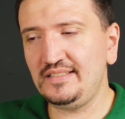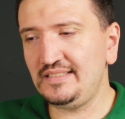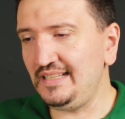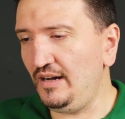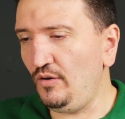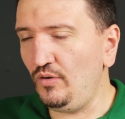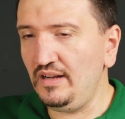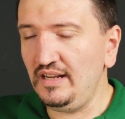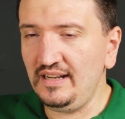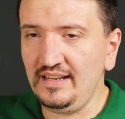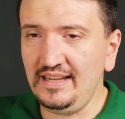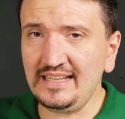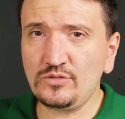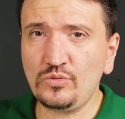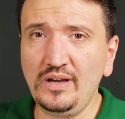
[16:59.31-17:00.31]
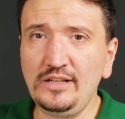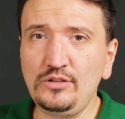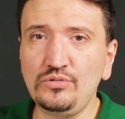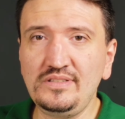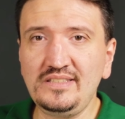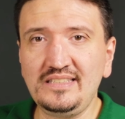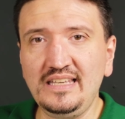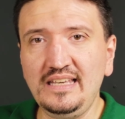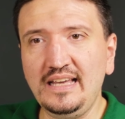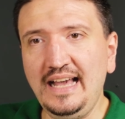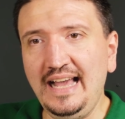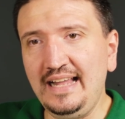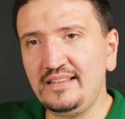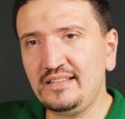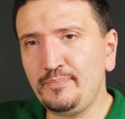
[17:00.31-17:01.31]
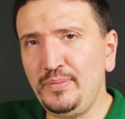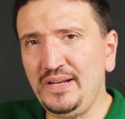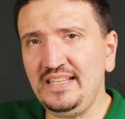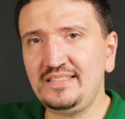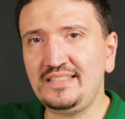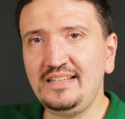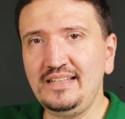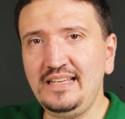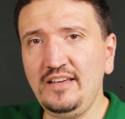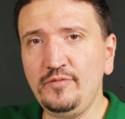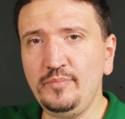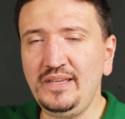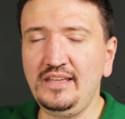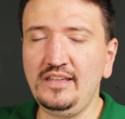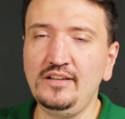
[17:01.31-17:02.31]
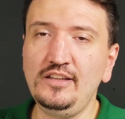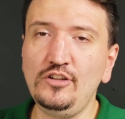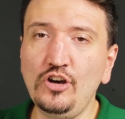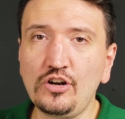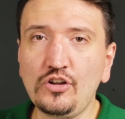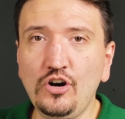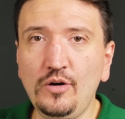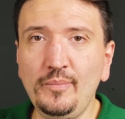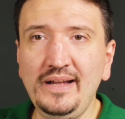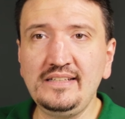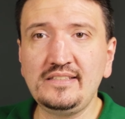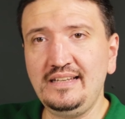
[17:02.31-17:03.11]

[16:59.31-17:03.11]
So let's wait to see, and please give me your comments